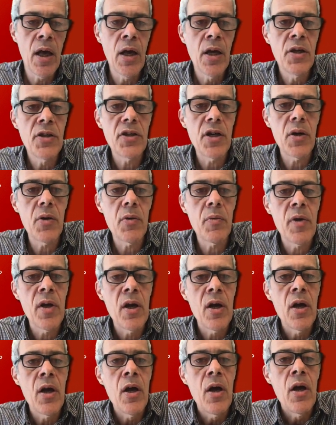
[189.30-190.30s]
So
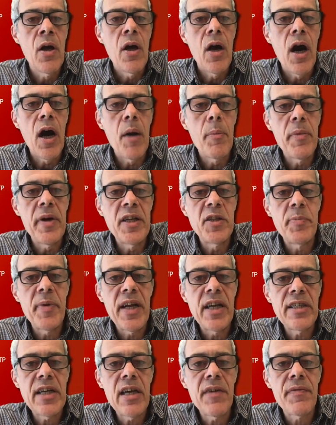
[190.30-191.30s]
um, it's been
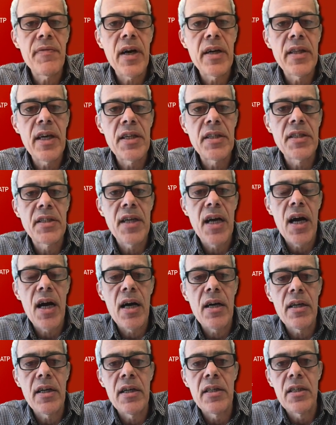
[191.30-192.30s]
identified that
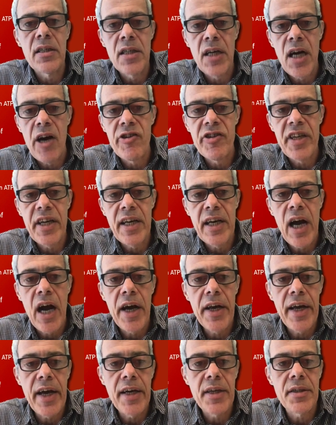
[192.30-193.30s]
SARK is a tyrosine
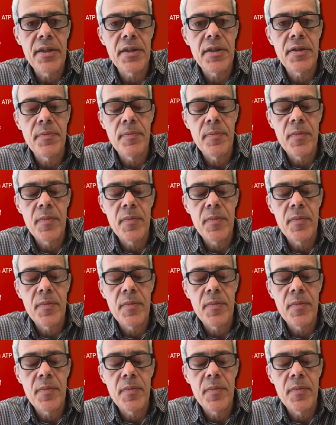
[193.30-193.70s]
kinase.